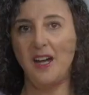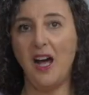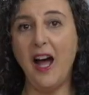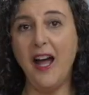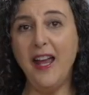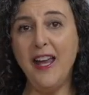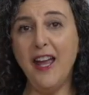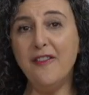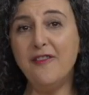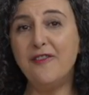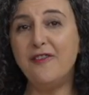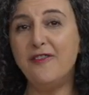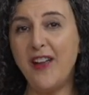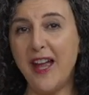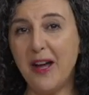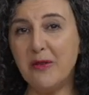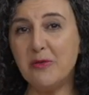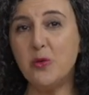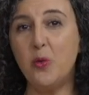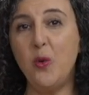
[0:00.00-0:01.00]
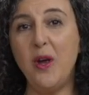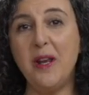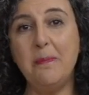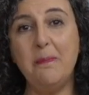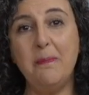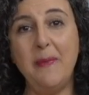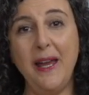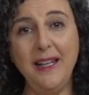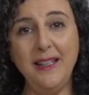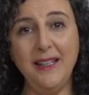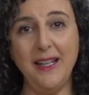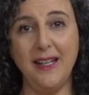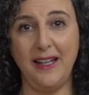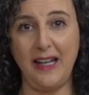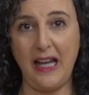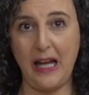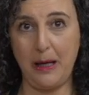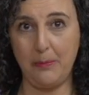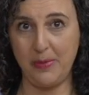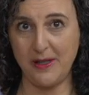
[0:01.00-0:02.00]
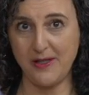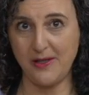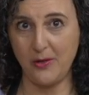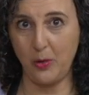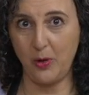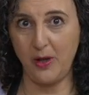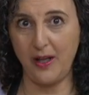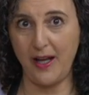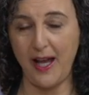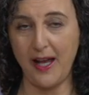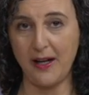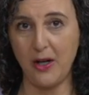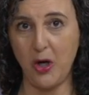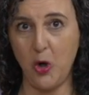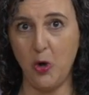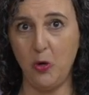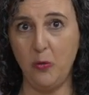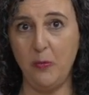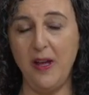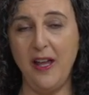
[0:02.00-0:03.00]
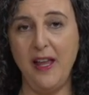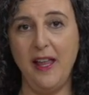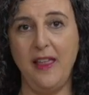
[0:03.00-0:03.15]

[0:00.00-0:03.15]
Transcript: I have found when making Cambozola at home